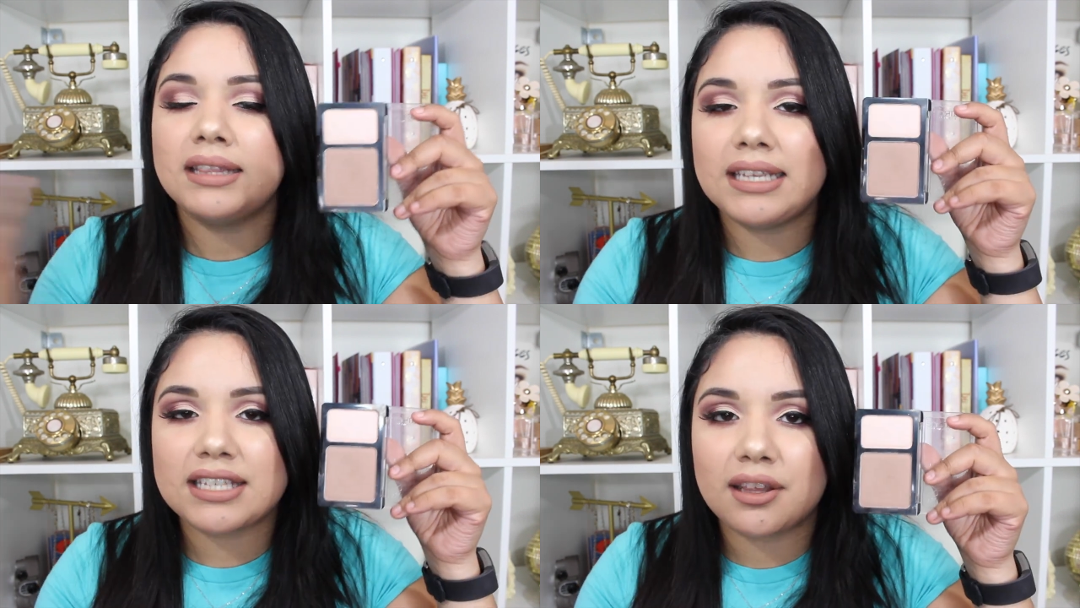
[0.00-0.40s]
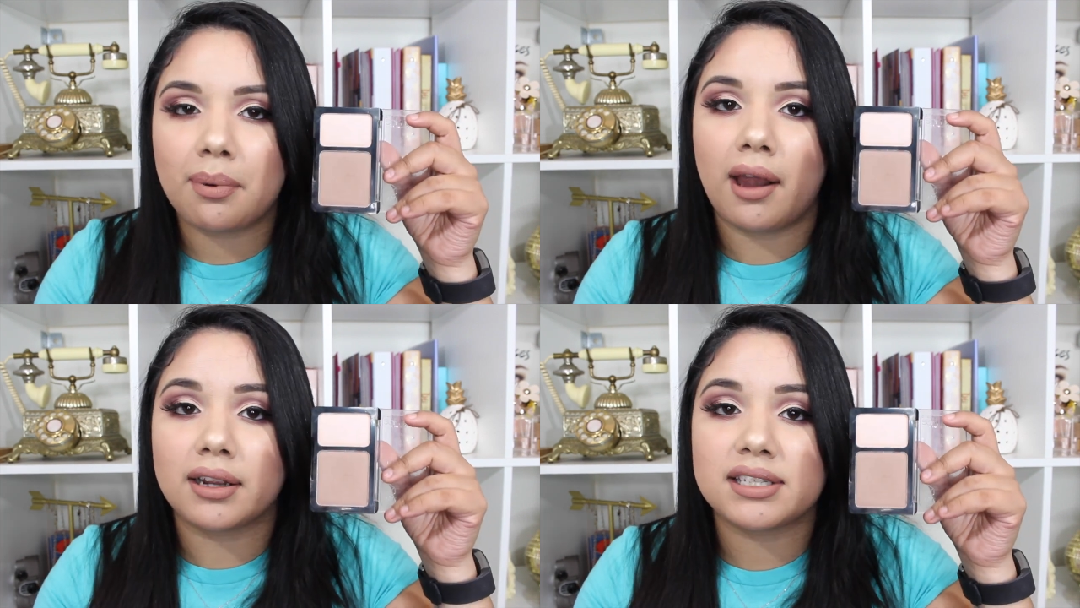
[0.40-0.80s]
These are the
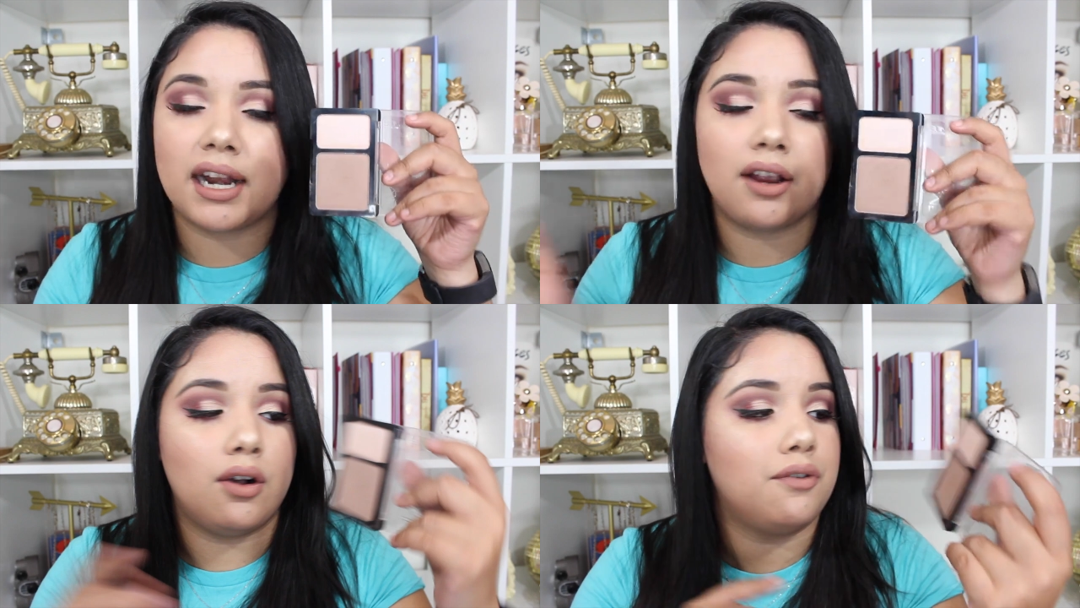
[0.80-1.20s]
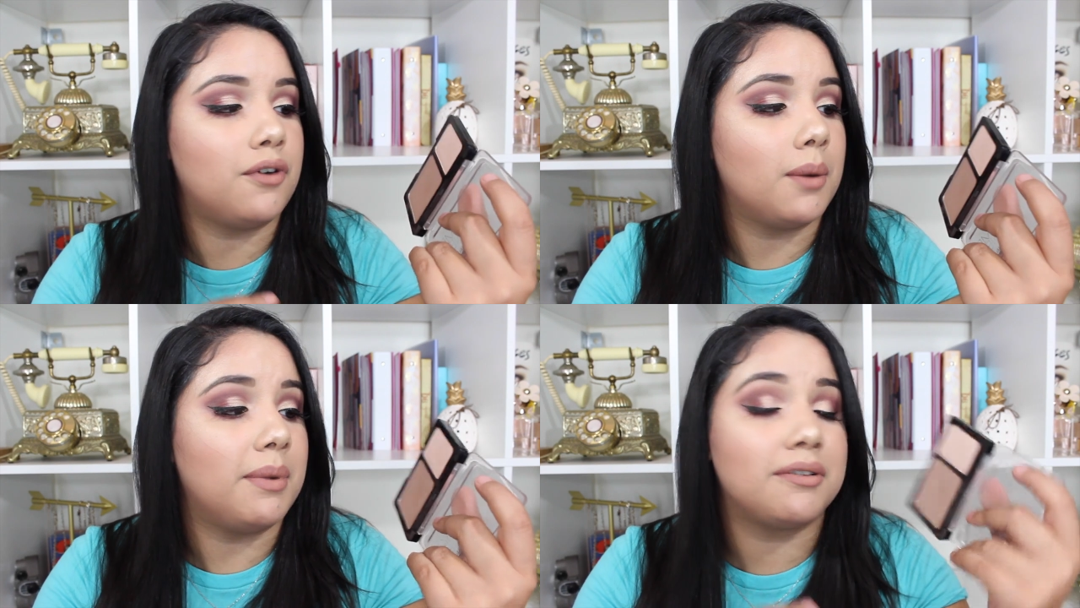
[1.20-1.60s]
products that I go
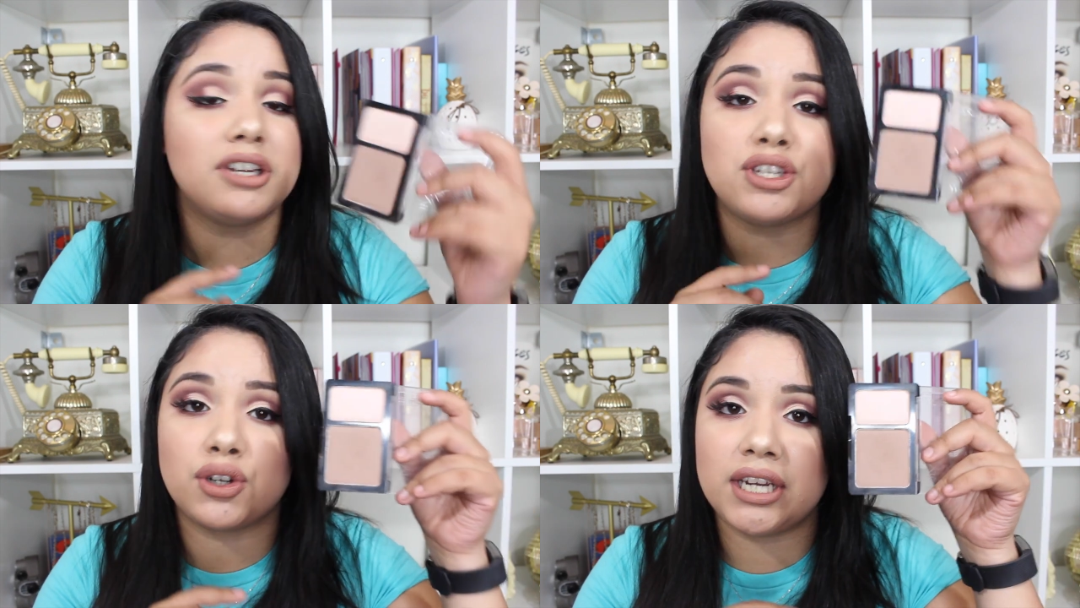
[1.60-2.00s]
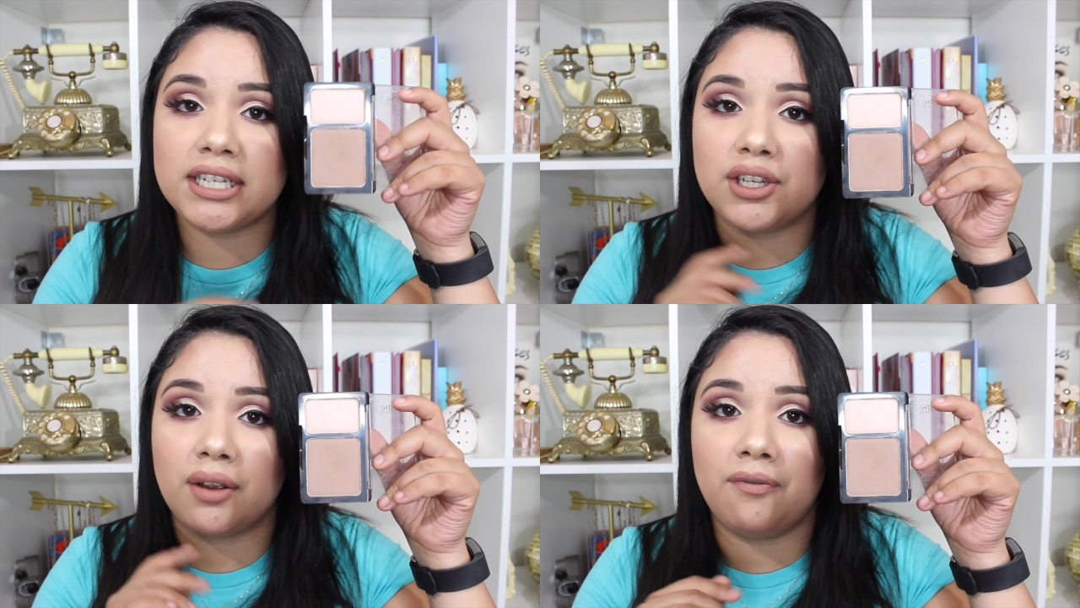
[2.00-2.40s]
for. But
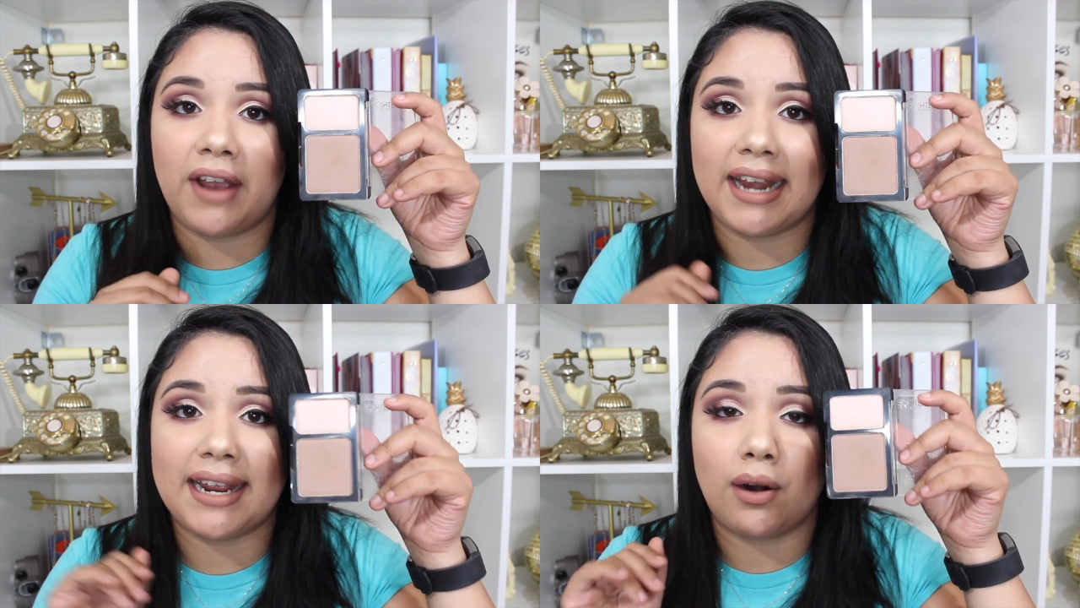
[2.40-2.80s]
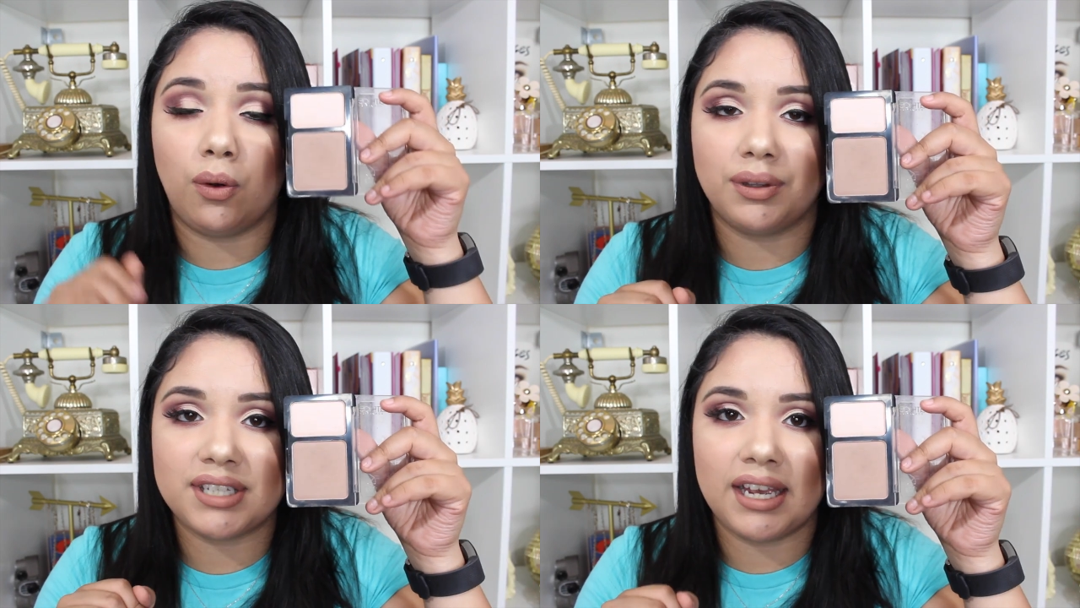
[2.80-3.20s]
Catrice you can find at
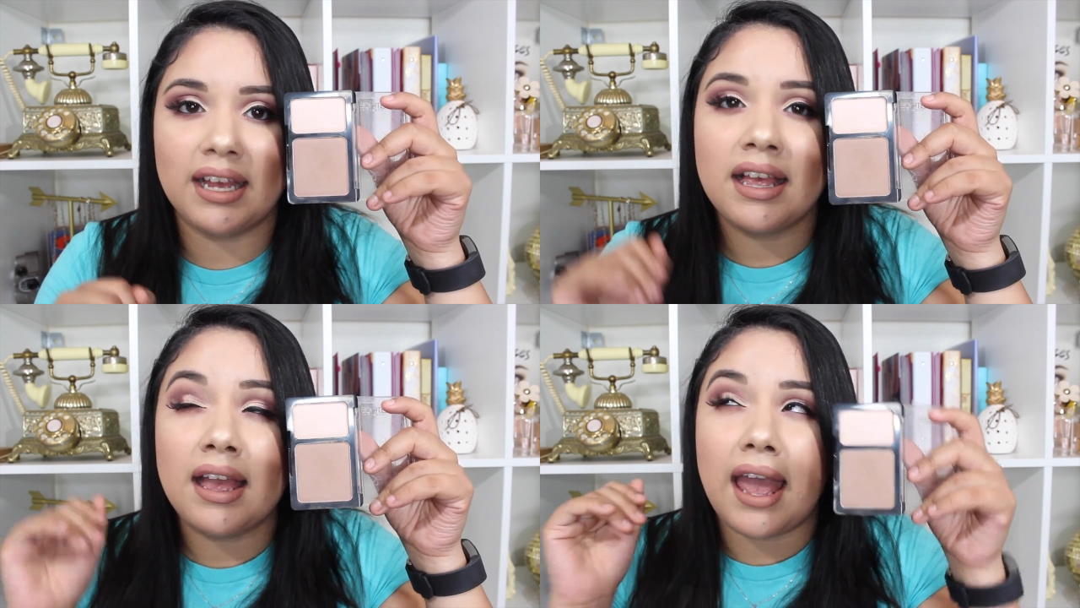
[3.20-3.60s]
Ulta,